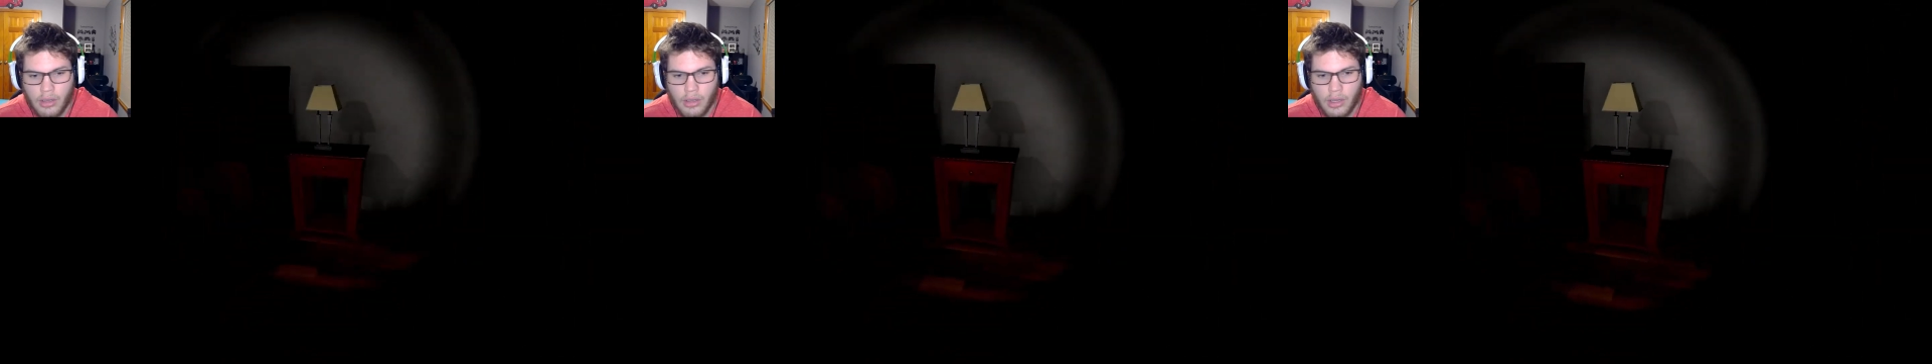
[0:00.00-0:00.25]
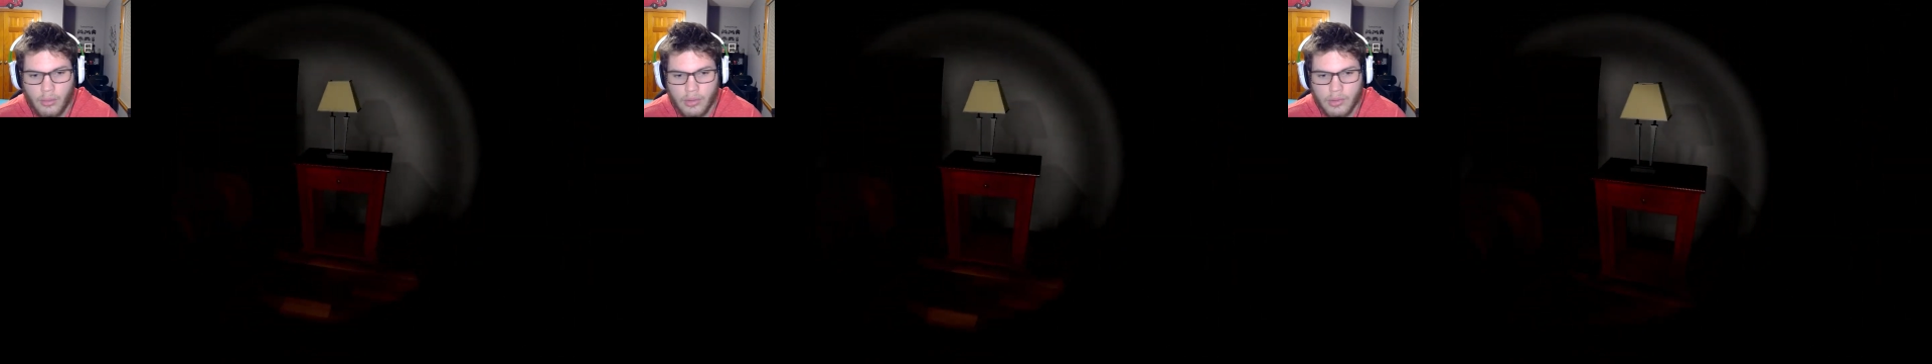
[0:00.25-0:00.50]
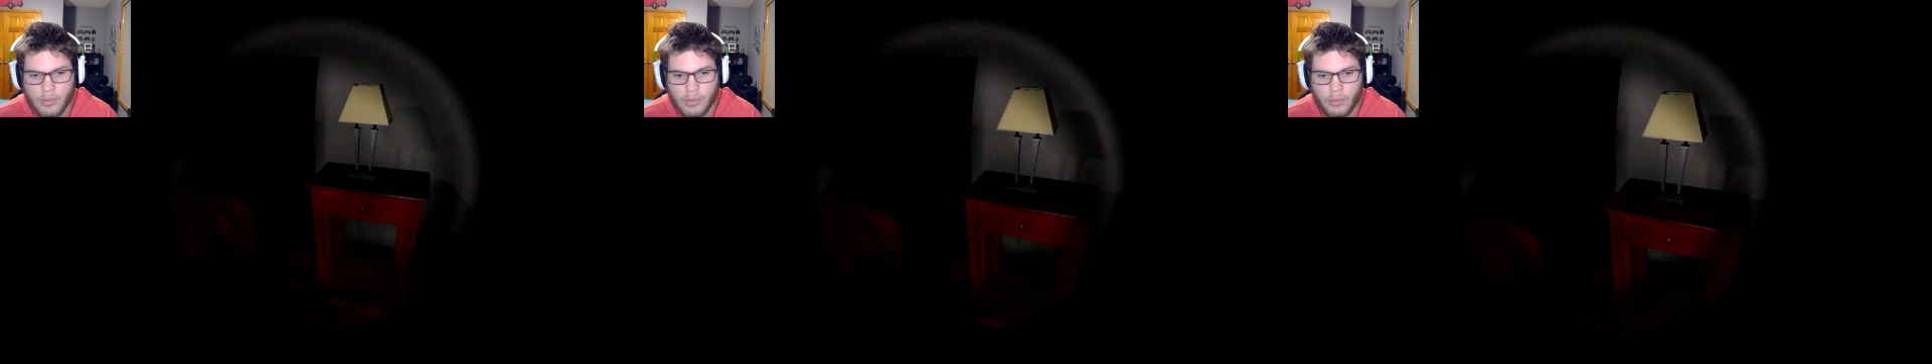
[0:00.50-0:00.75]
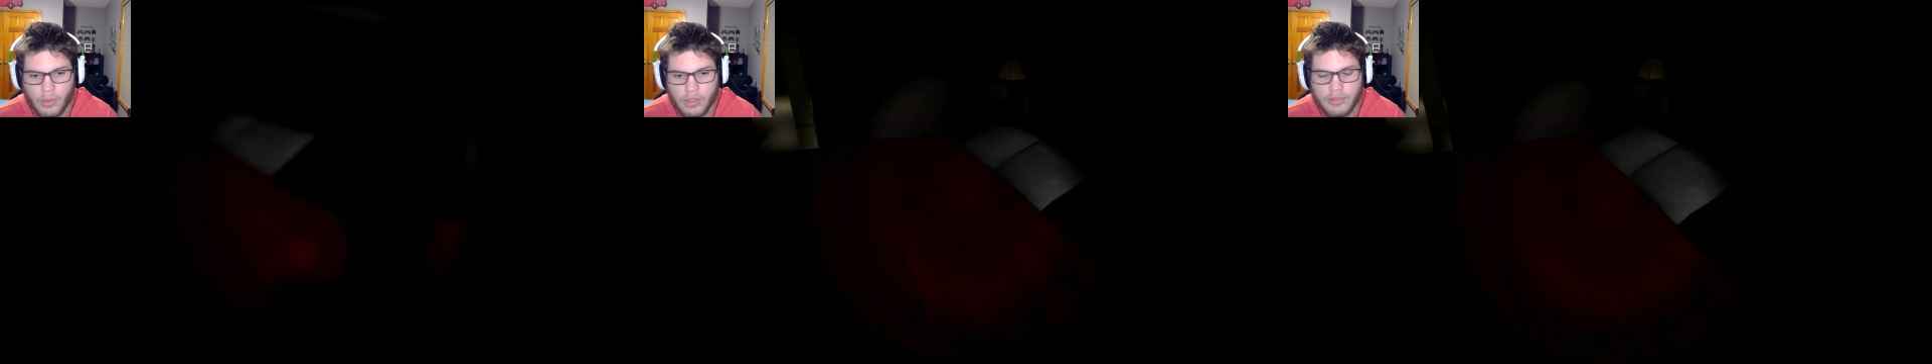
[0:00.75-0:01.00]
Like,
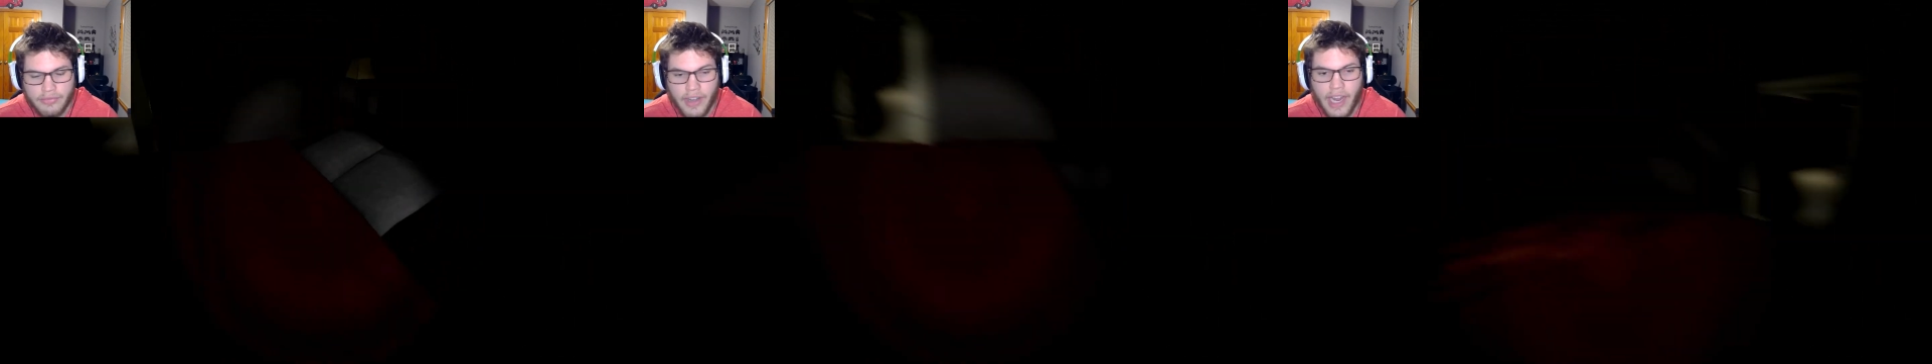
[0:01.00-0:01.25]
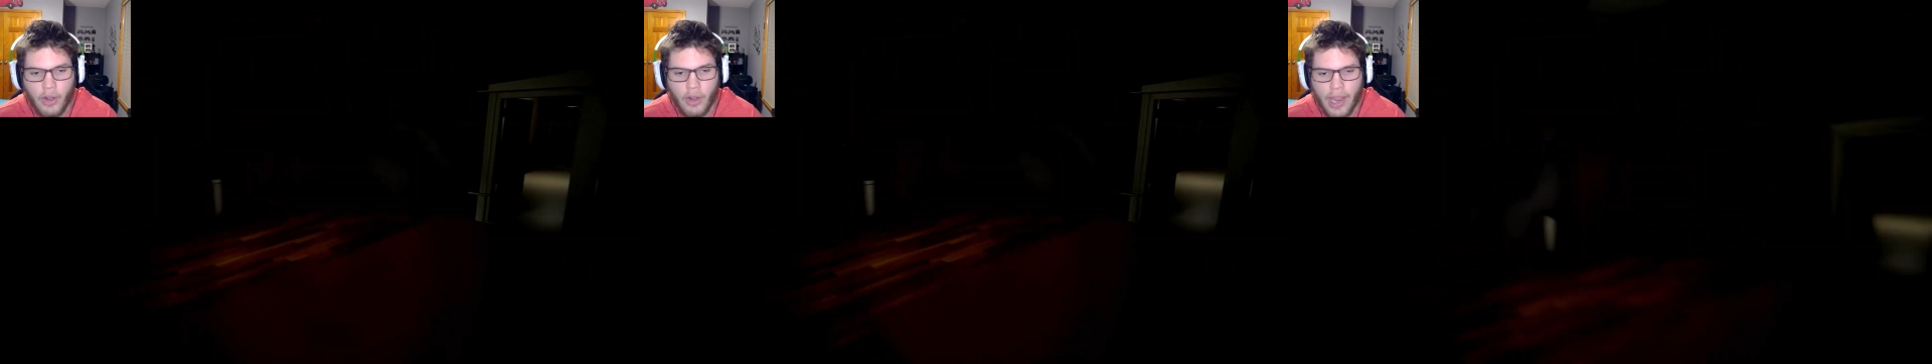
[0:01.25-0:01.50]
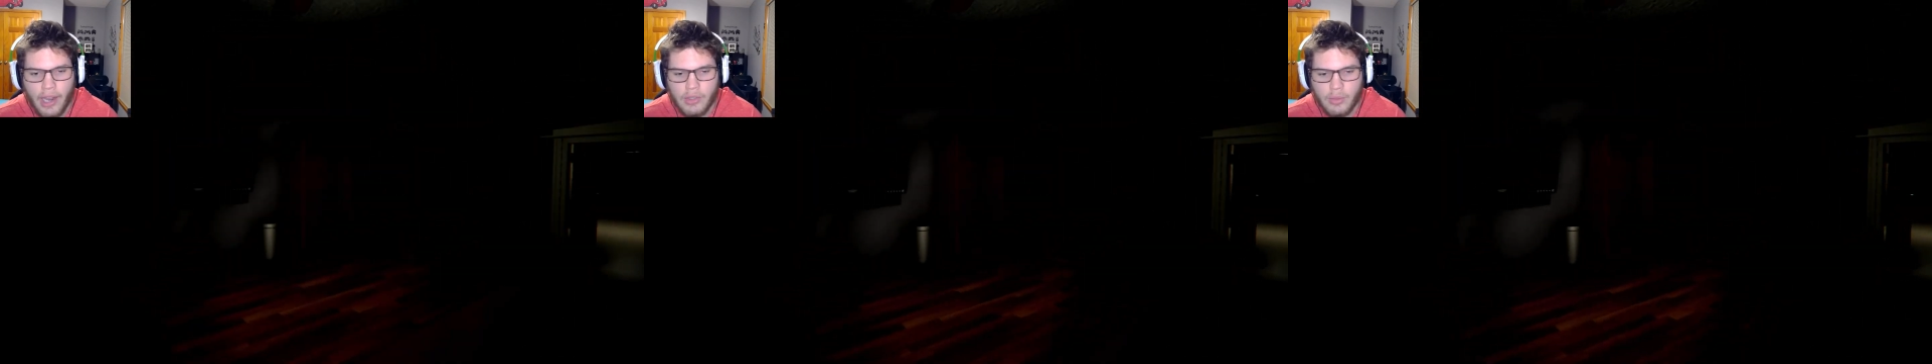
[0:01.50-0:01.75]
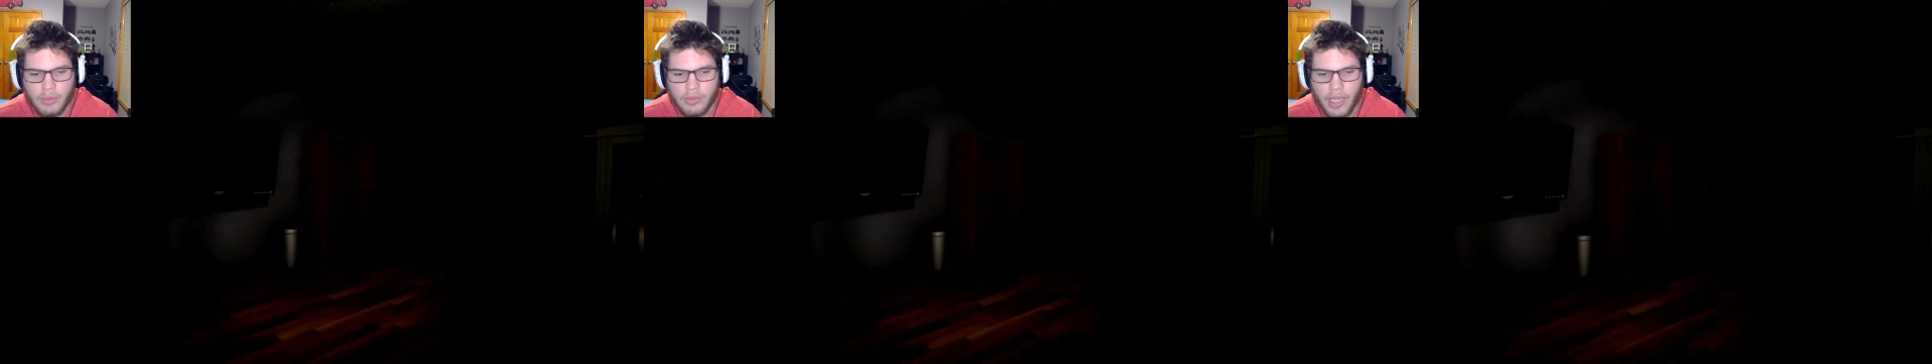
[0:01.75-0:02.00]
what? where's the fire at, is
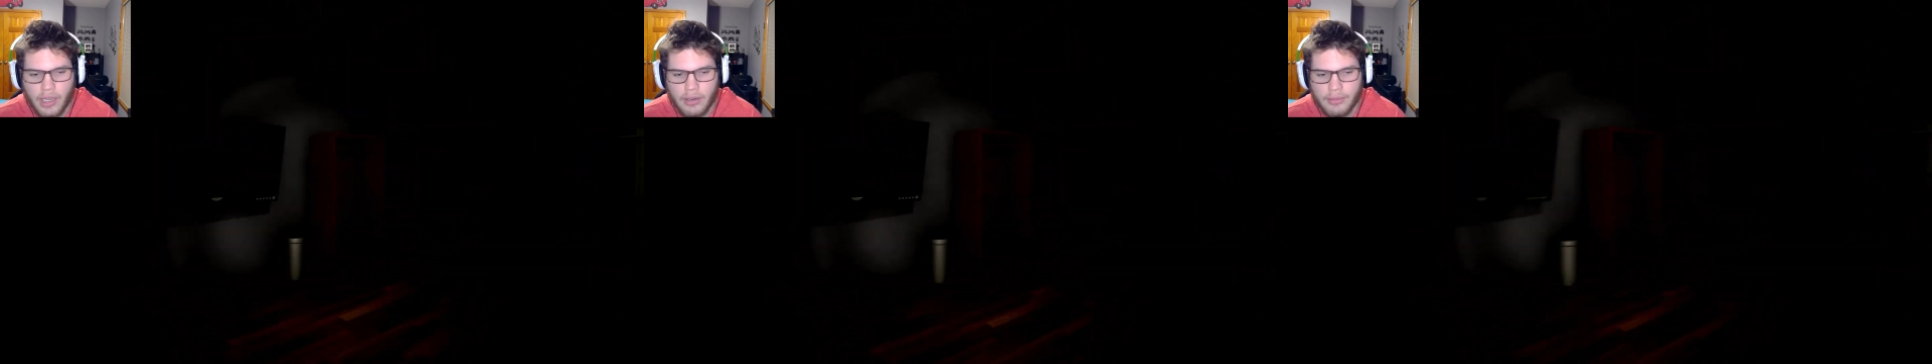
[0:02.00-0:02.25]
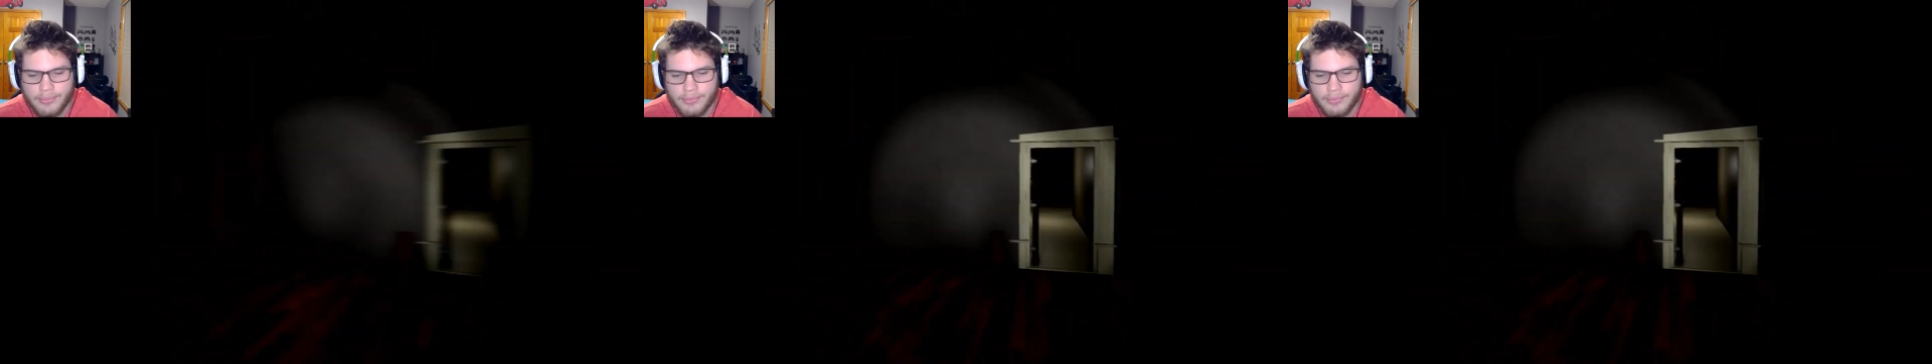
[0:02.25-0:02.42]
what I'm saying.